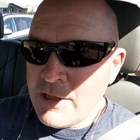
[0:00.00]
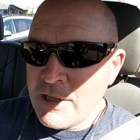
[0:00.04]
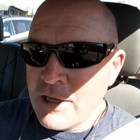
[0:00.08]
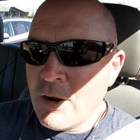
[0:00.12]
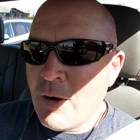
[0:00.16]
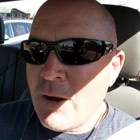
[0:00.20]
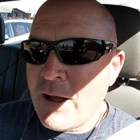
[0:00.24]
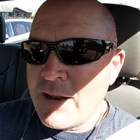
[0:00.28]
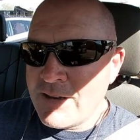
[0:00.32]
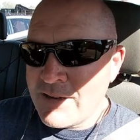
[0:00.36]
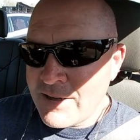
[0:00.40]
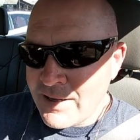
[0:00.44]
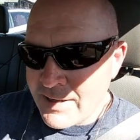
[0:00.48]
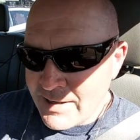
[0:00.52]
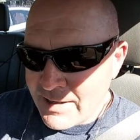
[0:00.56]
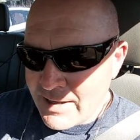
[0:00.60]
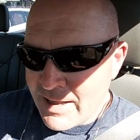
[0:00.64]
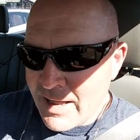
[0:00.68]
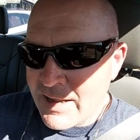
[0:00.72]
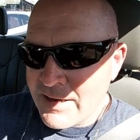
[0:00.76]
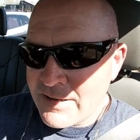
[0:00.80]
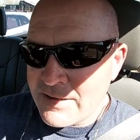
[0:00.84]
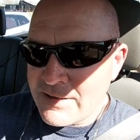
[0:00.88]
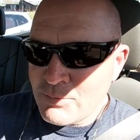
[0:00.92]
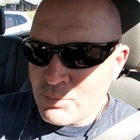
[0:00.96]
You know, I,
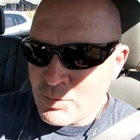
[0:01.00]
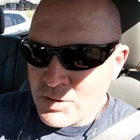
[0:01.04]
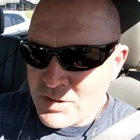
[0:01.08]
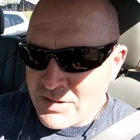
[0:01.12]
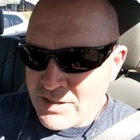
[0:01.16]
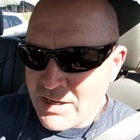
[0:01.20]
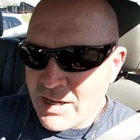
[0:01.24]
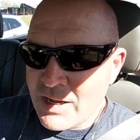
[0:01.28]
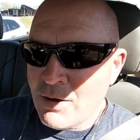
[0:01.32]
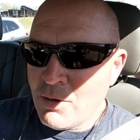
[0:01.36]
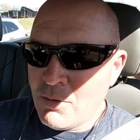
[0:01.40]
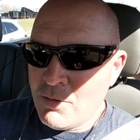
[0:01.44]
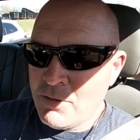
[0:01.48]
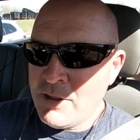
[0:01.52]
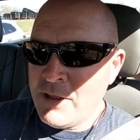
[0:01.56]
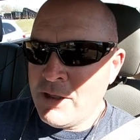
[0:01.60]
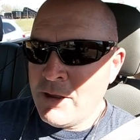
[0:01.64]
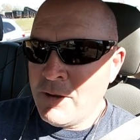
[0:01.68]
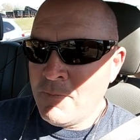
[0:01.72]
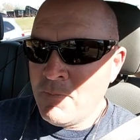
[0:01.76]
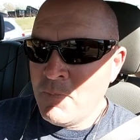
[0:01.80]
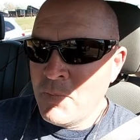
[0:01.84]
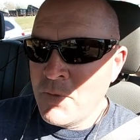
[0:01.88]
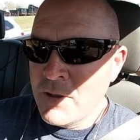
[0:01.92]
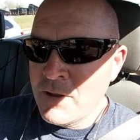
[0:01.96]
I would tell
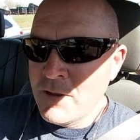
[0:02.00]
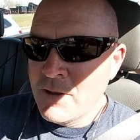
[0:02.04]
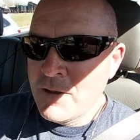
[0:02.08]
them